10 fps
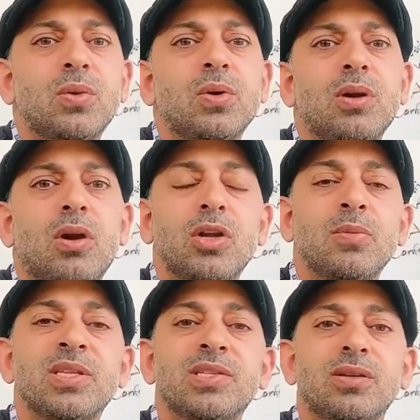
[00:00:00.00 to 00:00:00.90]
or
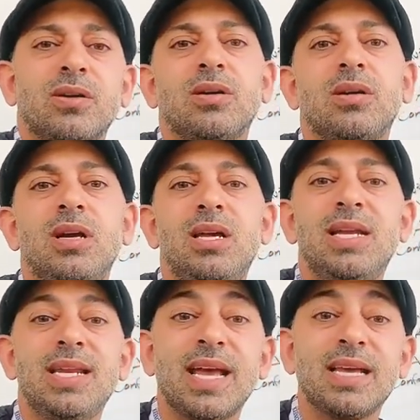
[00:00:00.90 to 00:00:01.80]
arguments are
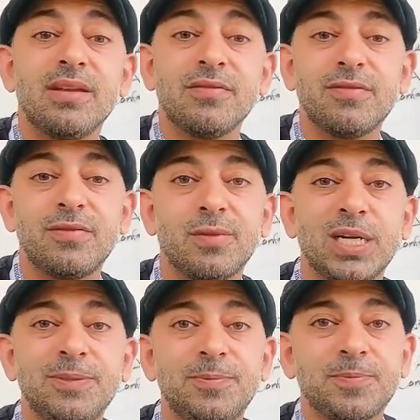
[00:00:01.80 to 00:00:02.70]
negative,
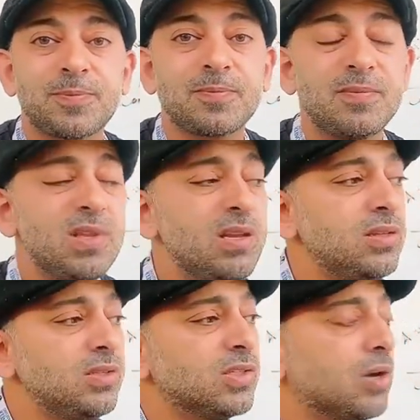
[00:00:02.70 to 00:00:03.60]
right?
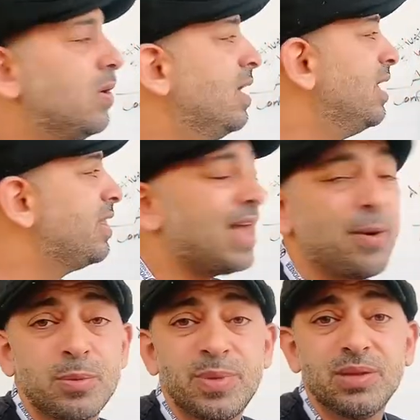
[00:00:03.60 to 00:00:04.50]
So that
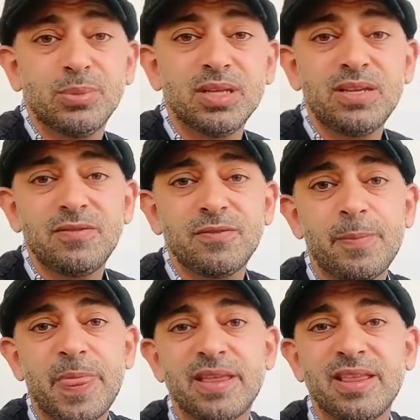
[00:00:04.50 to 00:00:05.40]
would be the belief.
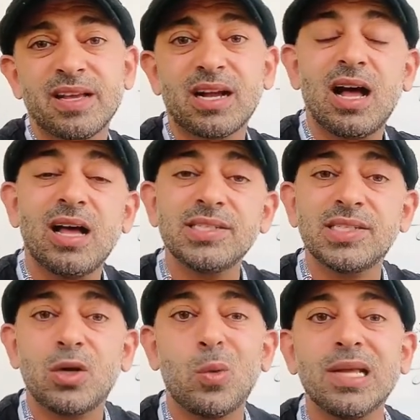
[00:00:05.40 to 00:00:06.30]
And then the
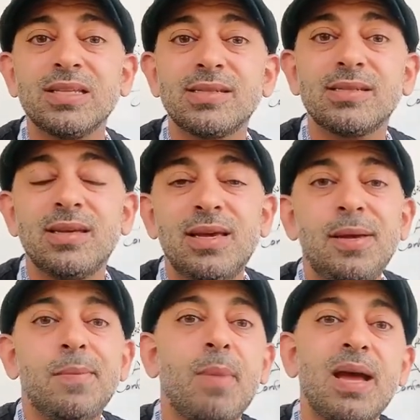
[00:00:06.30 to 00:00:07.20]
consequence
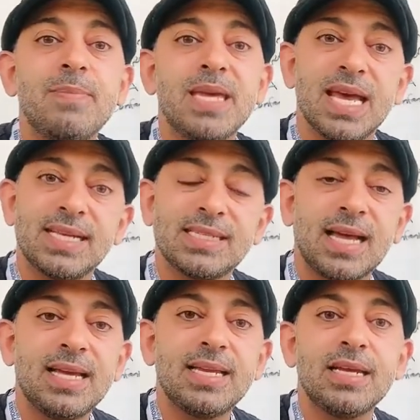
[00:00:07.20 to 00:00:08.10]
might be
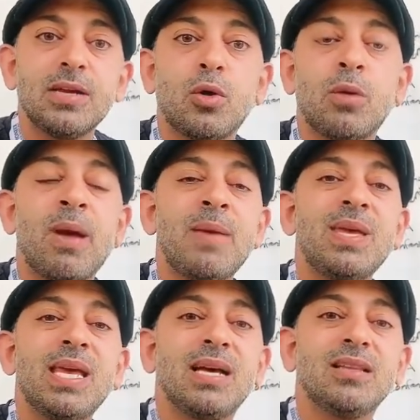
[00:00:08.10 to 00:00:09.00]
anxiety, or it might
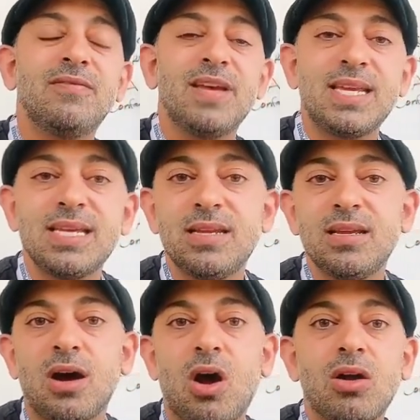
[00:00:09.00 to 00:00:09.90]
be
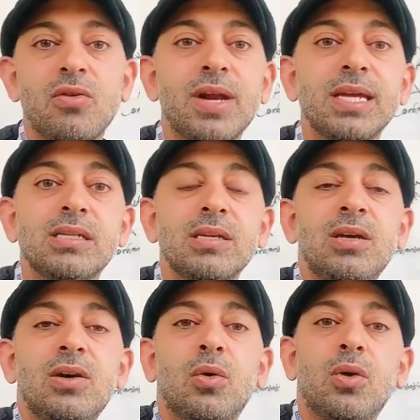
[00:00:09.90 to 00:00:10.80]
elevated heart rate,
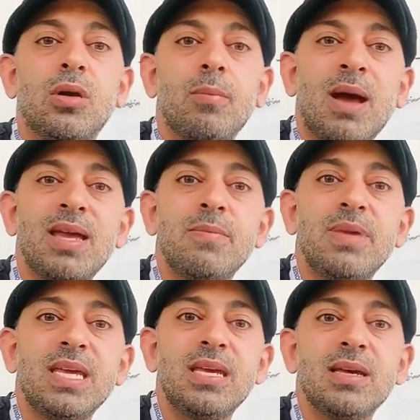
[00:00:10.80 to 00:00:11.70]
or it might
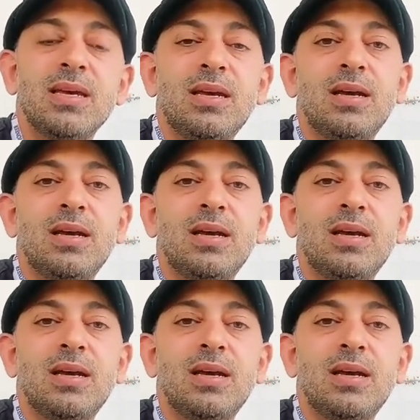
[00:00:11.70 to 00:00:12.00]
be